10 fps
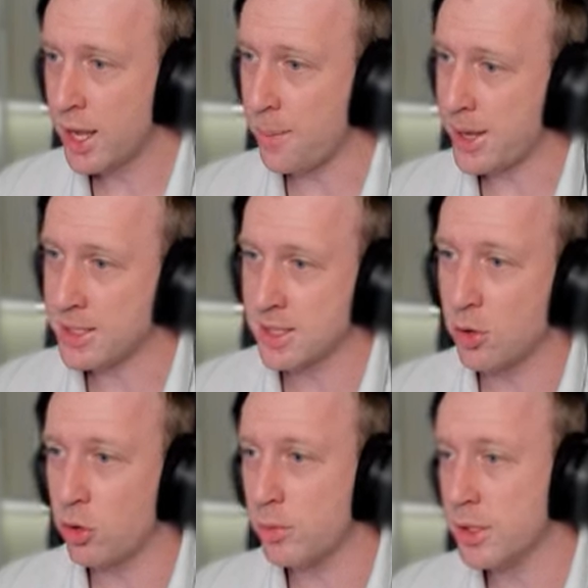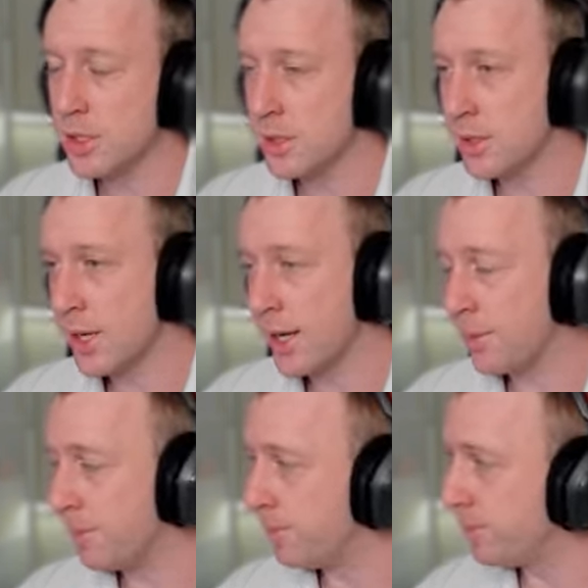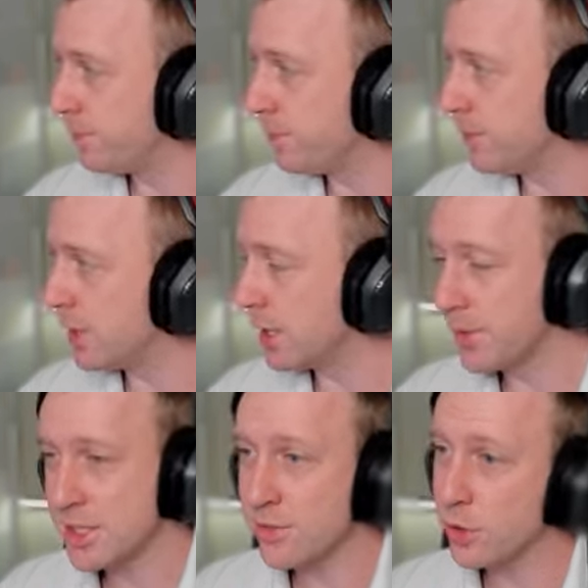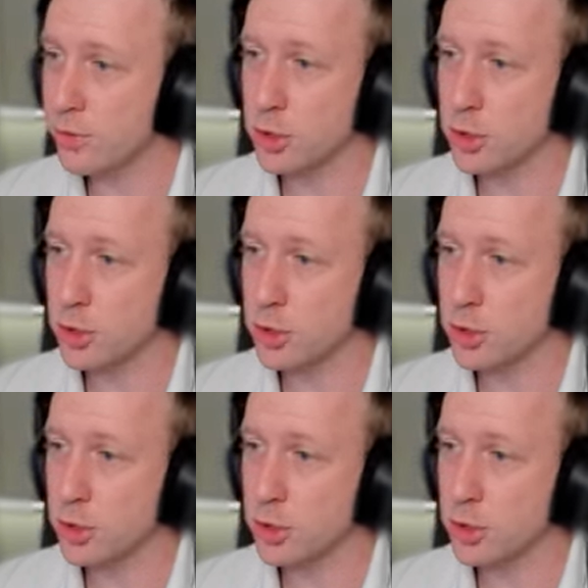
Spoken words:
it makes it almost, it makes it very,